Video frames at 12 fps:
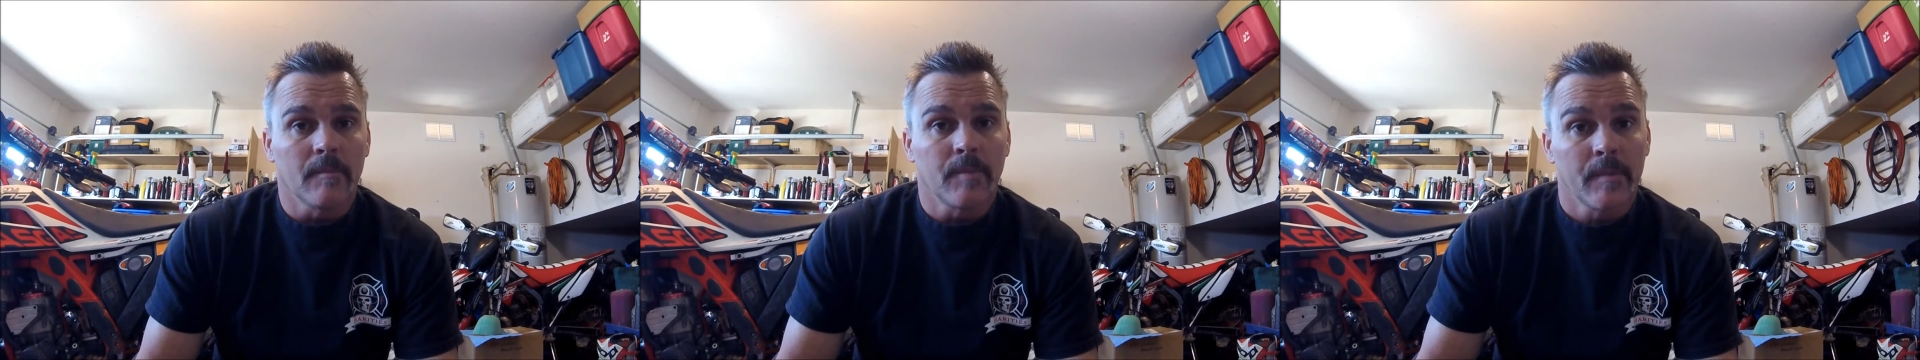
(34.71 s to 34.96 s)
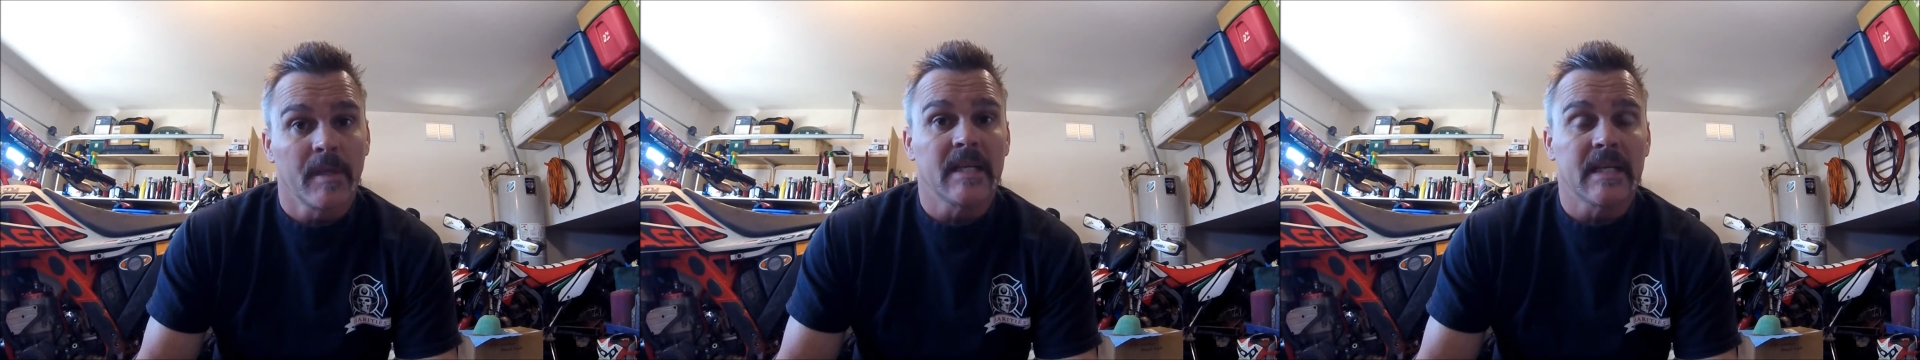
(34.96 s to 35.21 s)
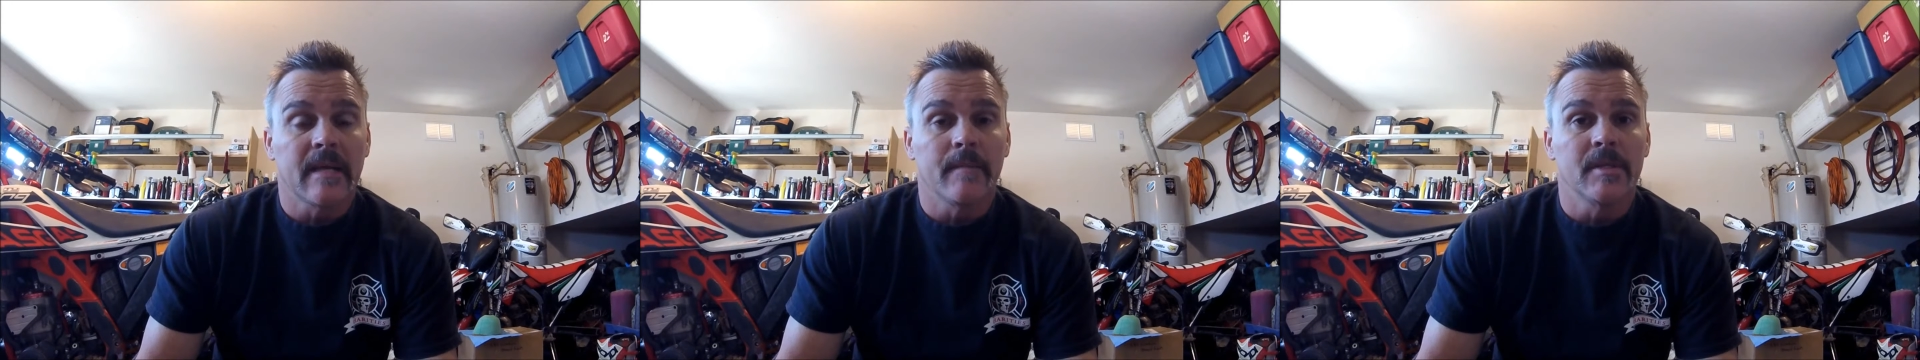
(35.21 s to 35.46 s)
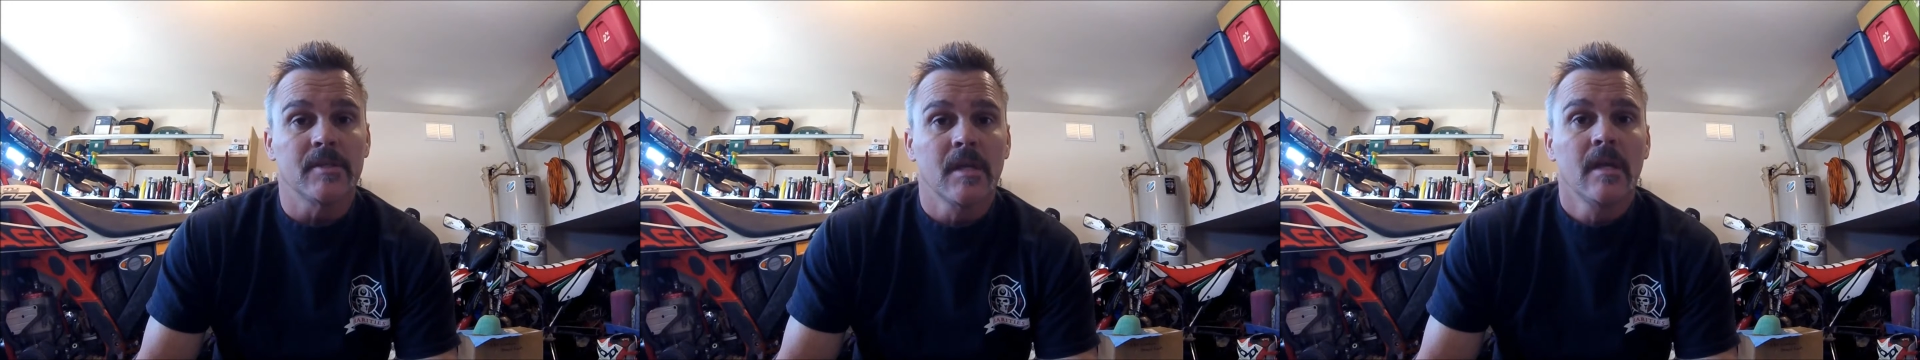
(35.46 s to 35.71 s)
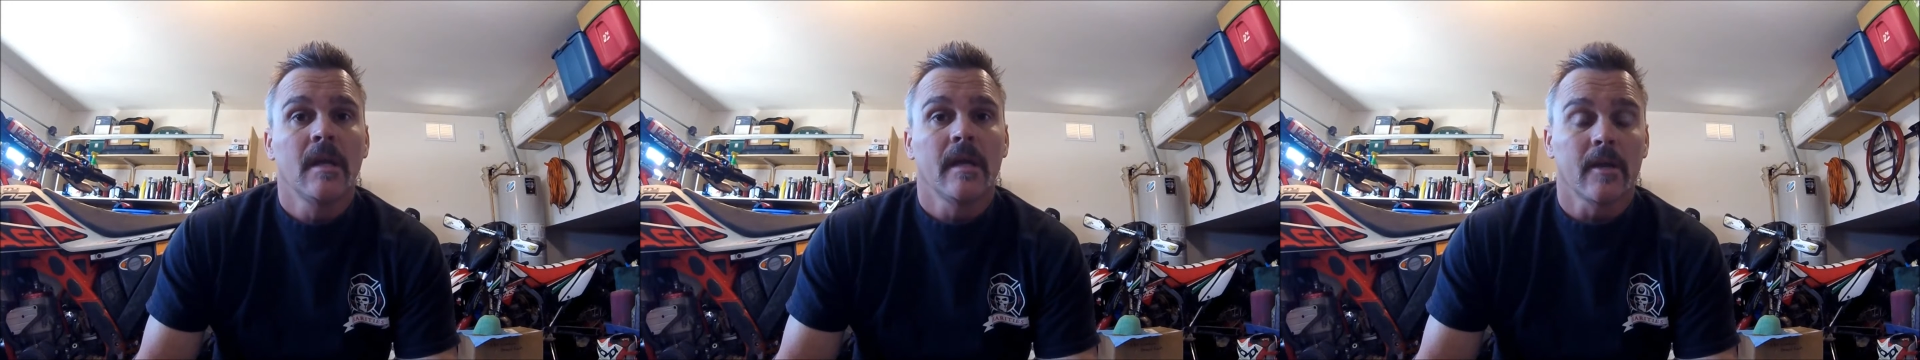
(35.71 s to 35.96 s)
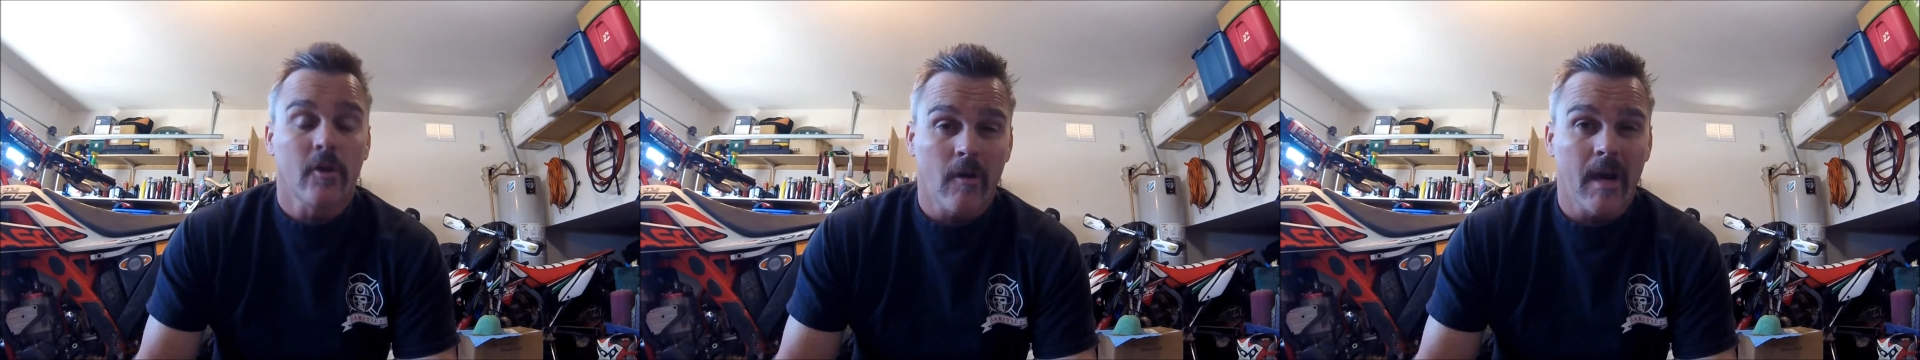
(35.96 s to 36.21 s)
permanent damage
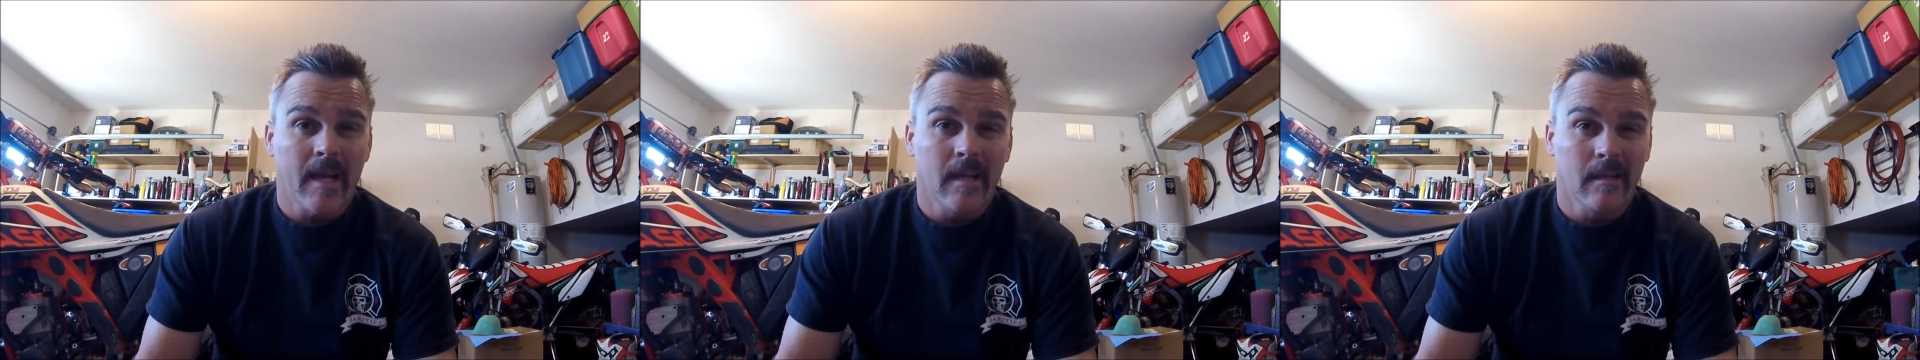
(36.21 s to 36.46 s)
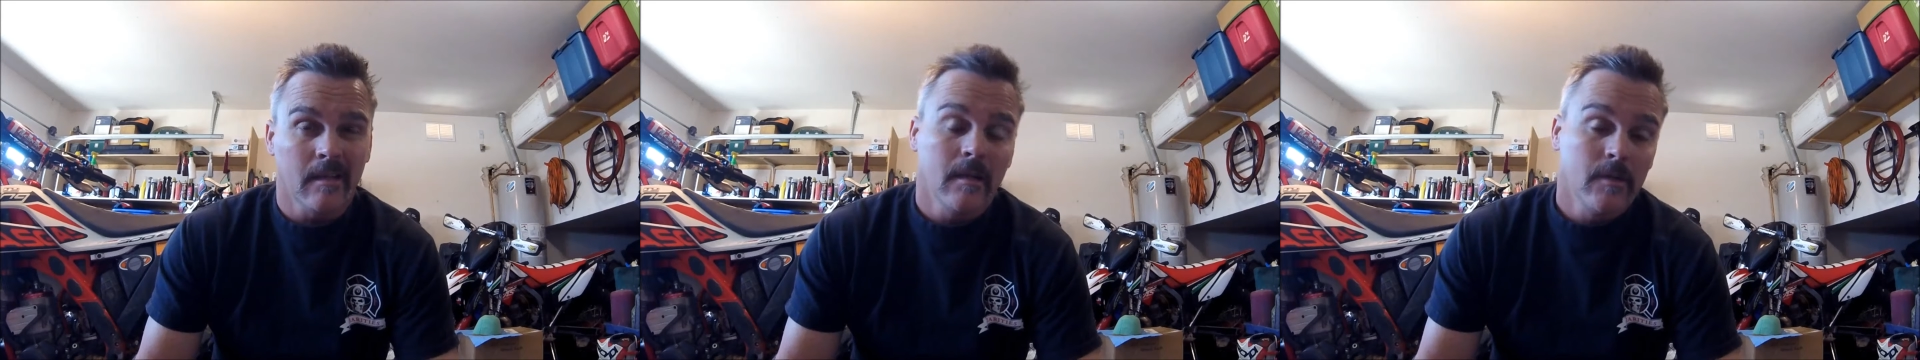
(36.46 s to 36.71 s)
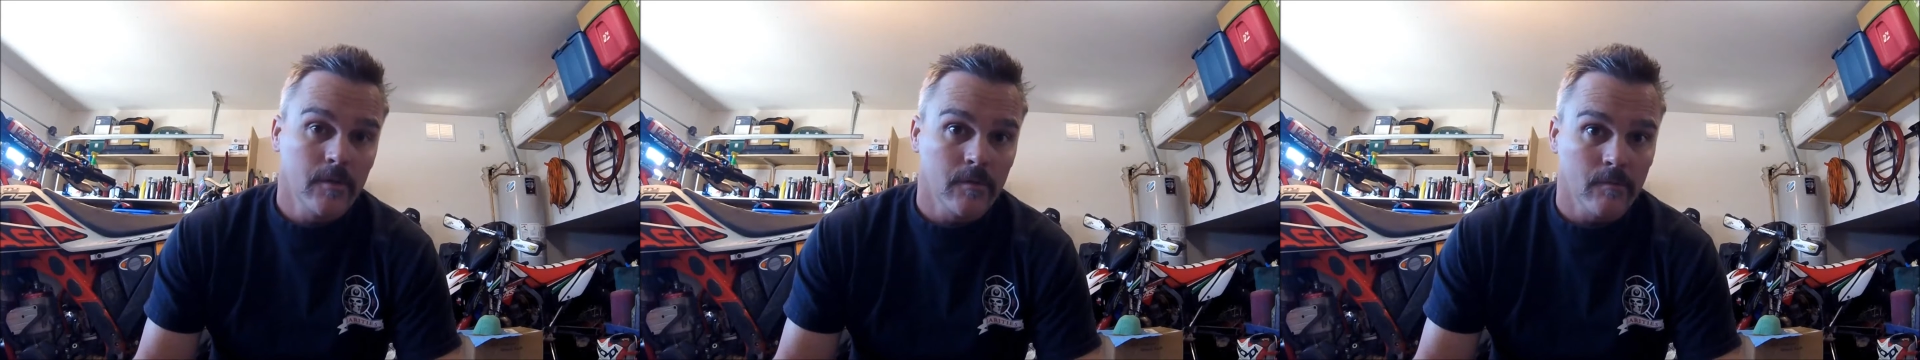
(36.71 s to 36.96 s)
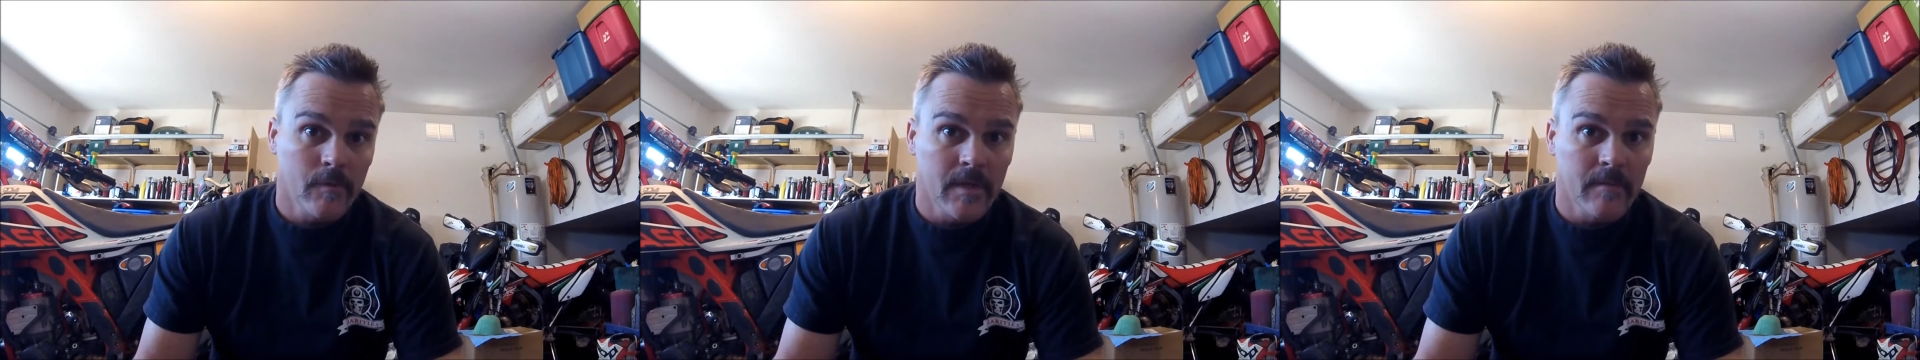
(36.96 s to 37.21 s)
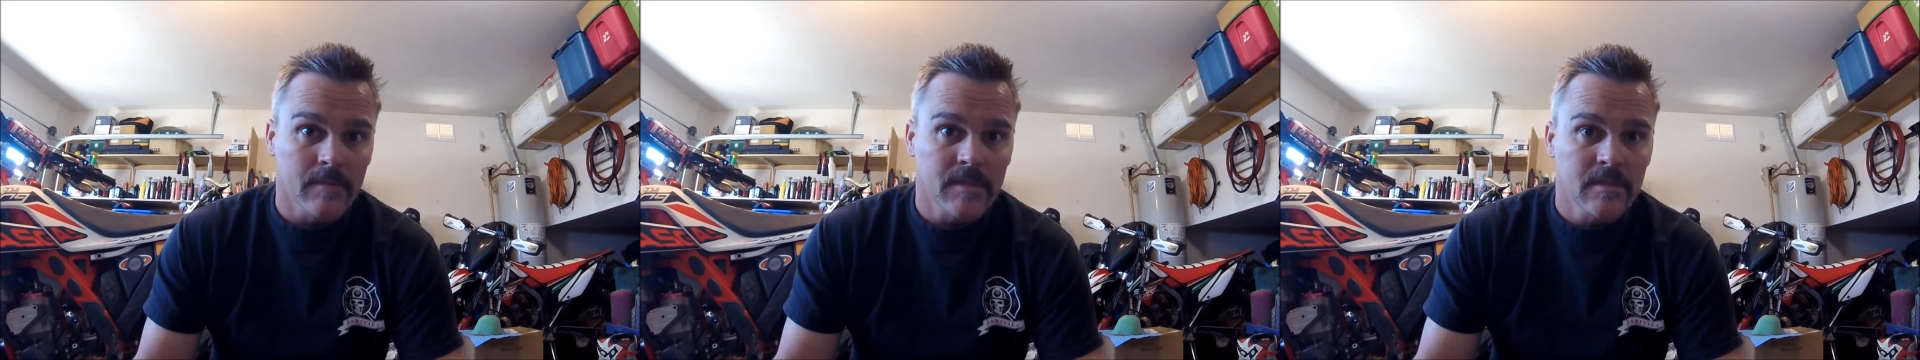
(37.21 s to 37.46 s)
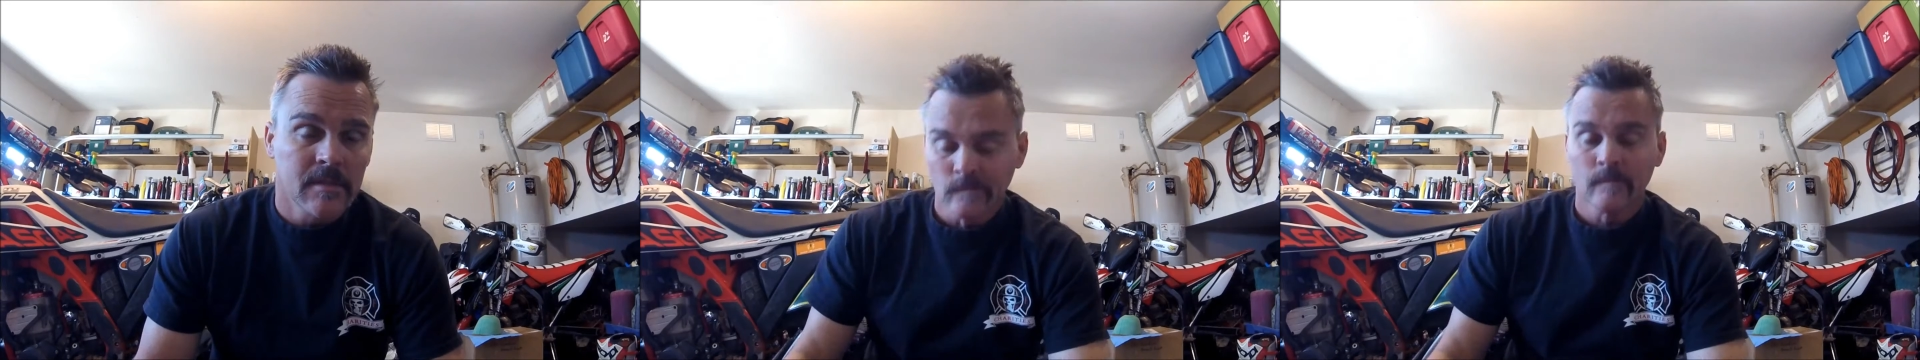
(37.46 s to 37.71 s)
and cracking your
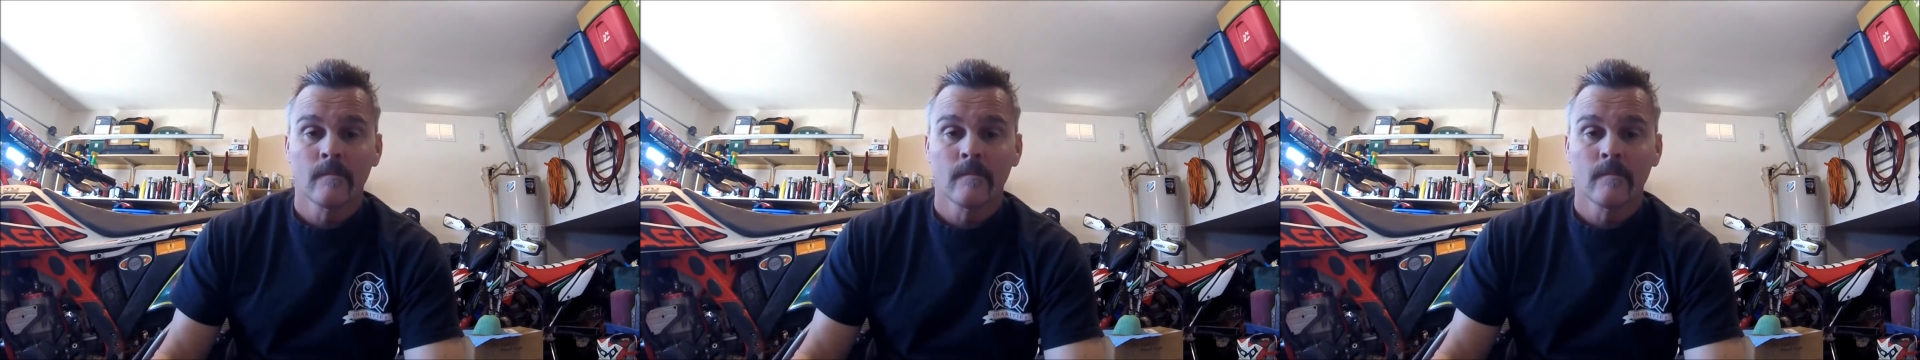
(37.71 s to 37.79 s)
rims.